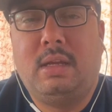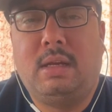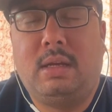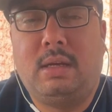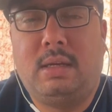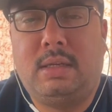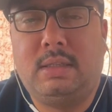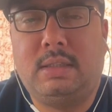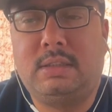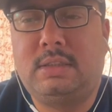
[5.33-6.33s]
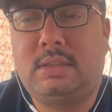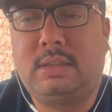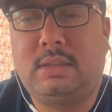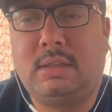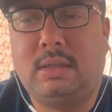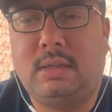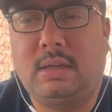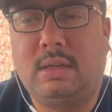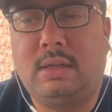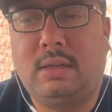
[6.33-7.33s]
This is
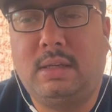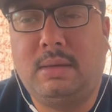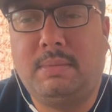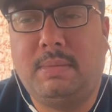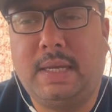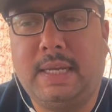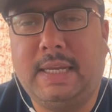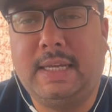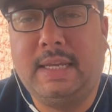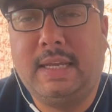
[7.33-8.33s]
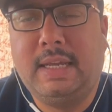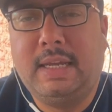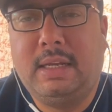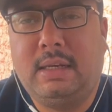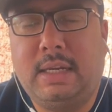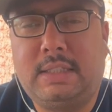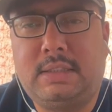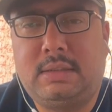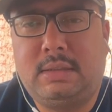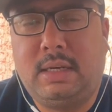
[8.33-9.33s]
my
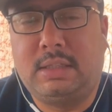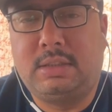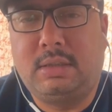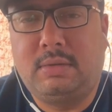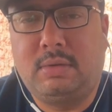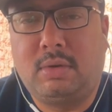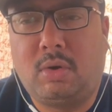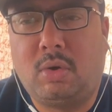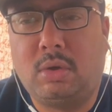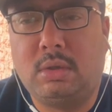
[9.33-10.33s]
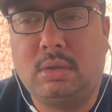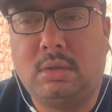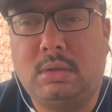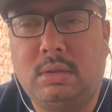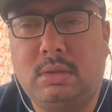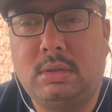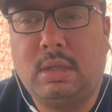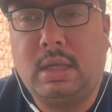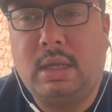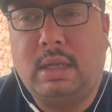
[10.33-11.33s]
next lecture on
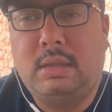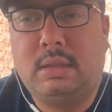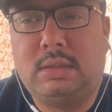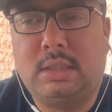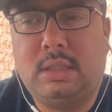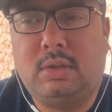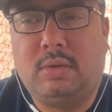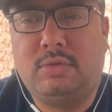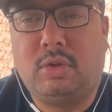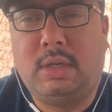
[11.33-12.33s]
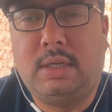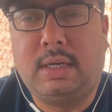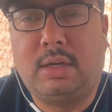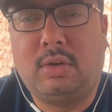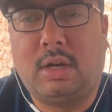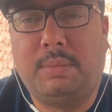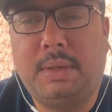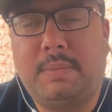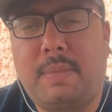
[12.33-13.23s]
the series of joining Territorial Army.